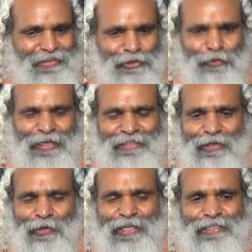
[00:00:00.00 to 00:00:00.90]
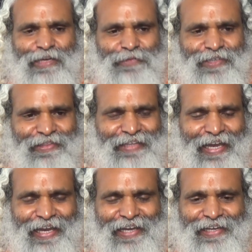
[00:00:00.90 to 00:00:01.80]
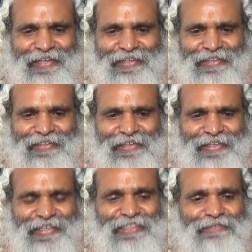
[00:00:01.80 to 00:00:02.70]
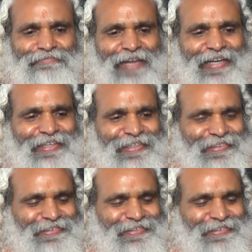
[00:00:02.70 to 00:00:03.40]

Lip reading: So, what is the location of Sraddha? Is mind.